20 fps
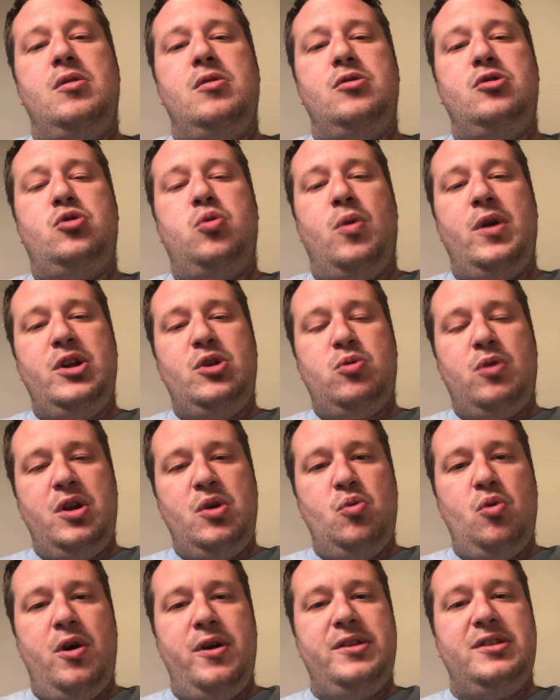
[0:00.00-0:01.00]

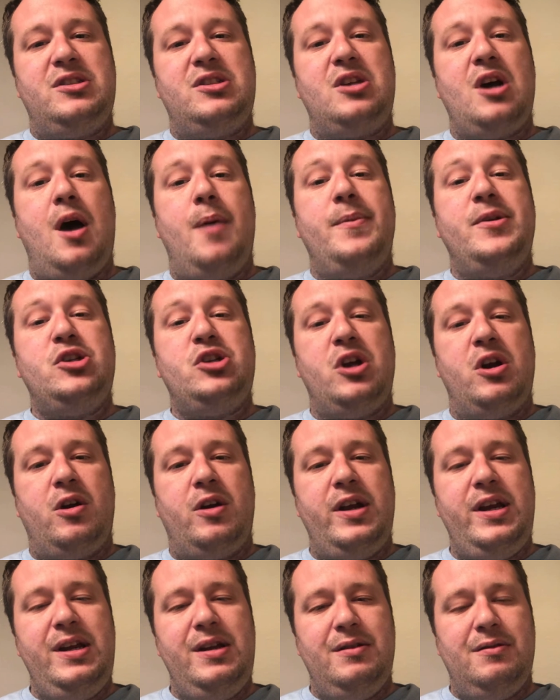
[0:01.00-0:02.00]
2021's Tom and
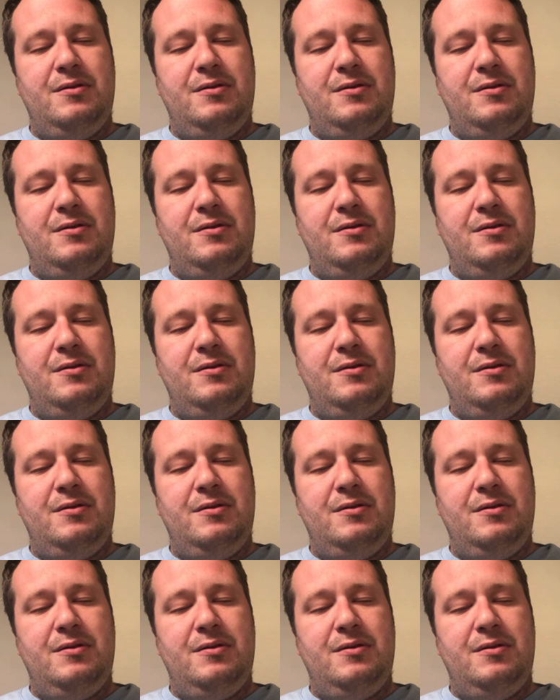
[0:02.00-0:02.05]
Jerry.